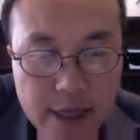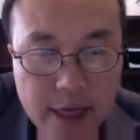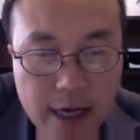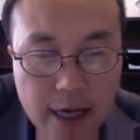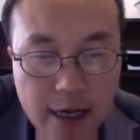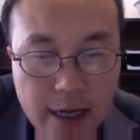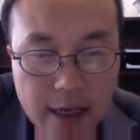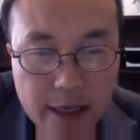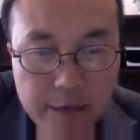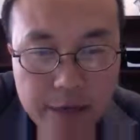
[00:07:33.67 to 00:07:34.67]
I
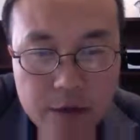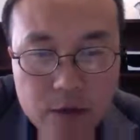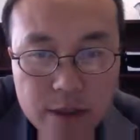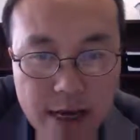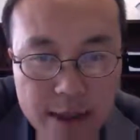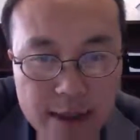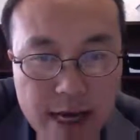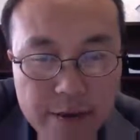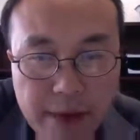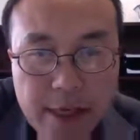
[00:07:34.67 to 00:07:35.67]
people couldn't
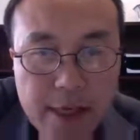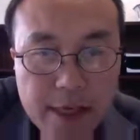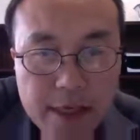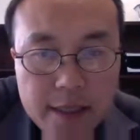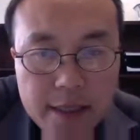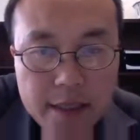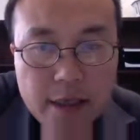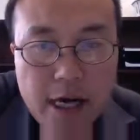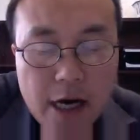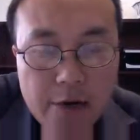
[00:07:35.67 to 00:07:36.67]
understand me. So
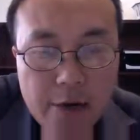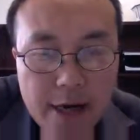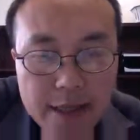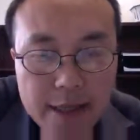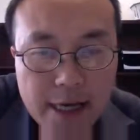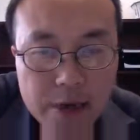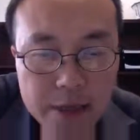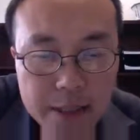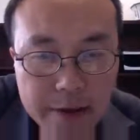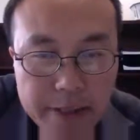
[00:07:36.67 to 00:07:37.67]
now I realize I need to
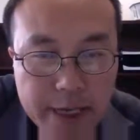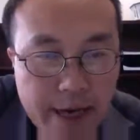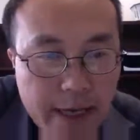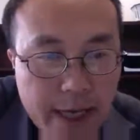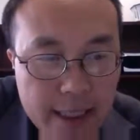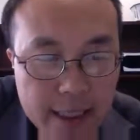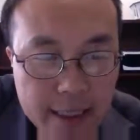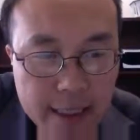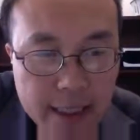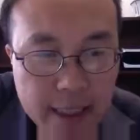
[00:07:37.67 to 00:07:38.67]
slow down
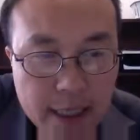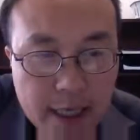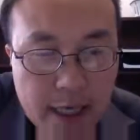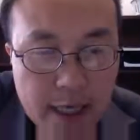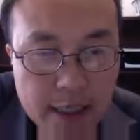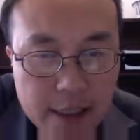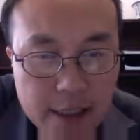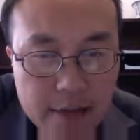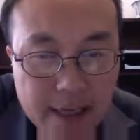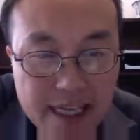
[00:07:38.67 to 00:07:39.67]

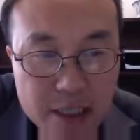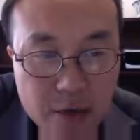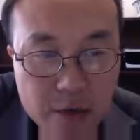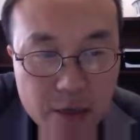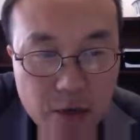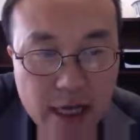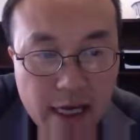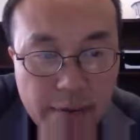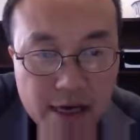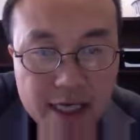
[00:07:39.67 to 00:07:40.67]
and speak so slowly
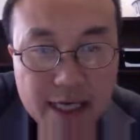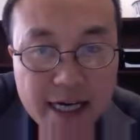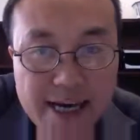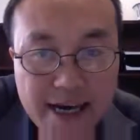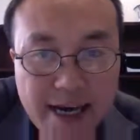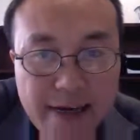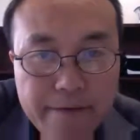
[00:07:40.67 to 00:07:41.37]
but clearly.